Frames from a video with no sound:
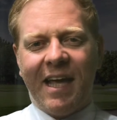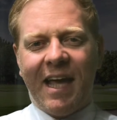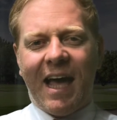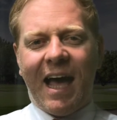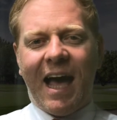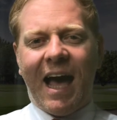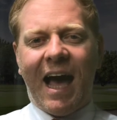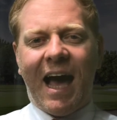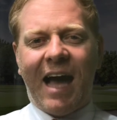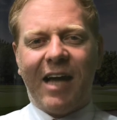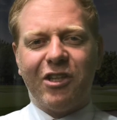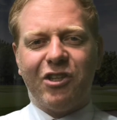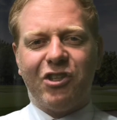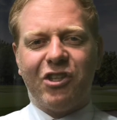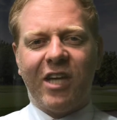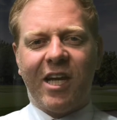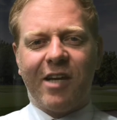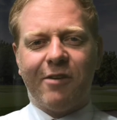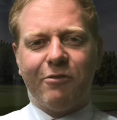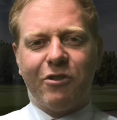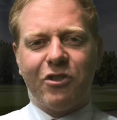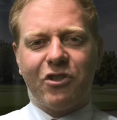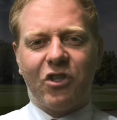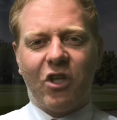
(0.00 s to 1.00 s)
at
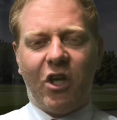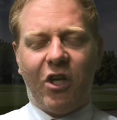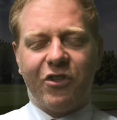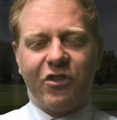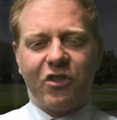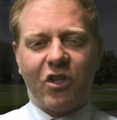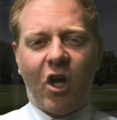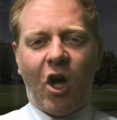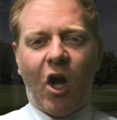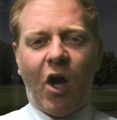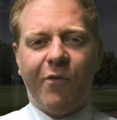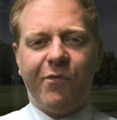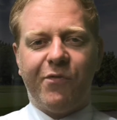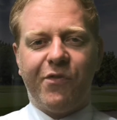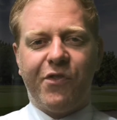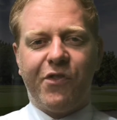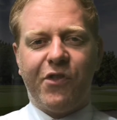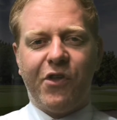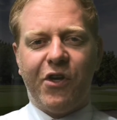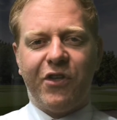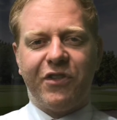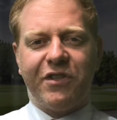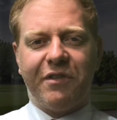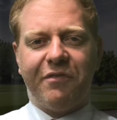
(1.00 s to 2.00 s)
generous odds of
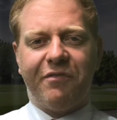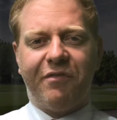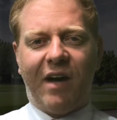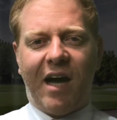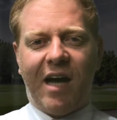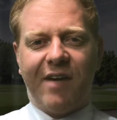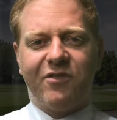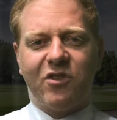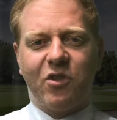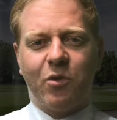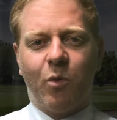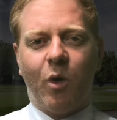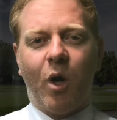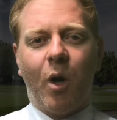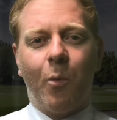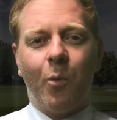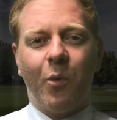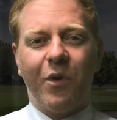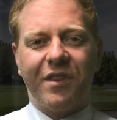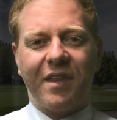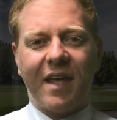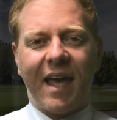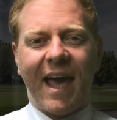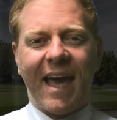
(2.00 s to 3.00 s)
35 to 1
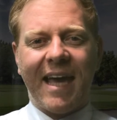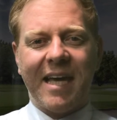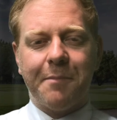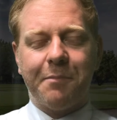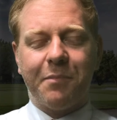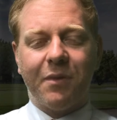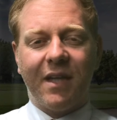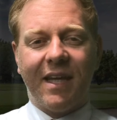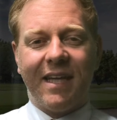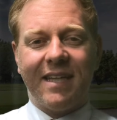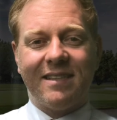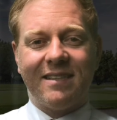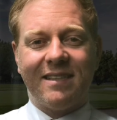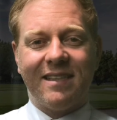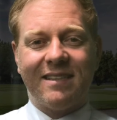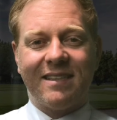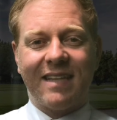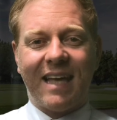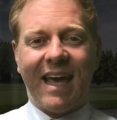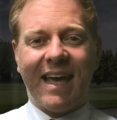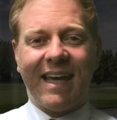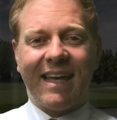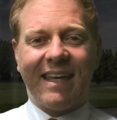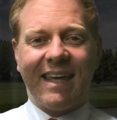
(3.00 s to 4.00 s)
with 8 places
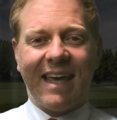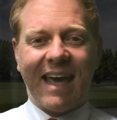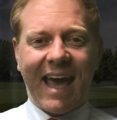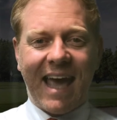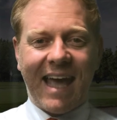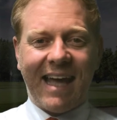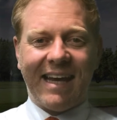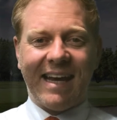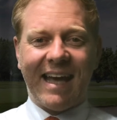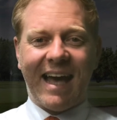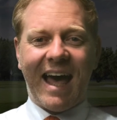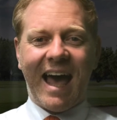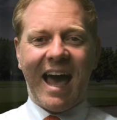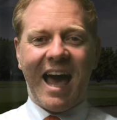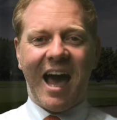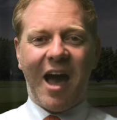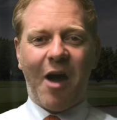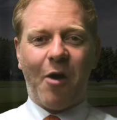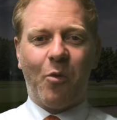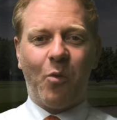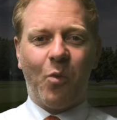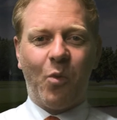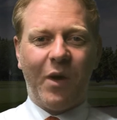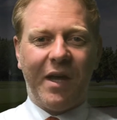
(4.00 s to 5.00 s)
again
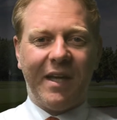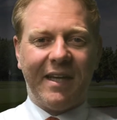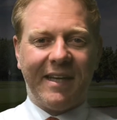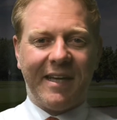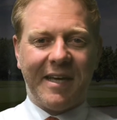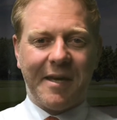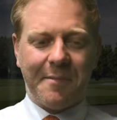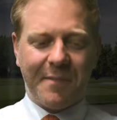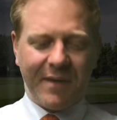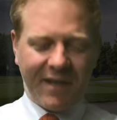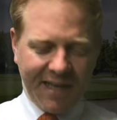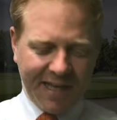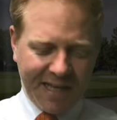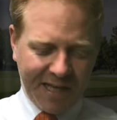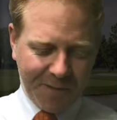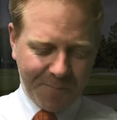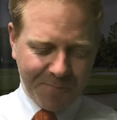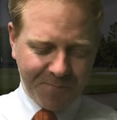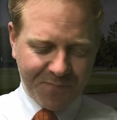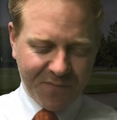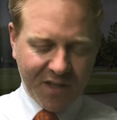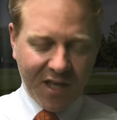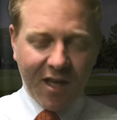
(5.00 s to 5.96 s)
at William Hill.